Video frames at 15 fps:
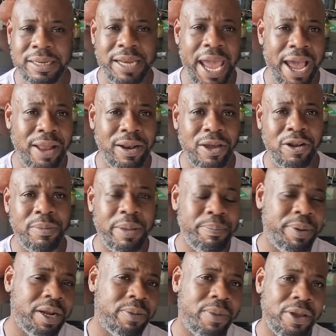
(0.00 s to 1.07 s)
download them
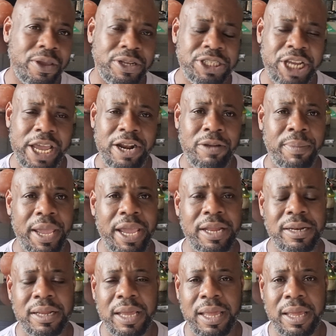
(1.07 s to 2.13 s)
and put them on your channel, man.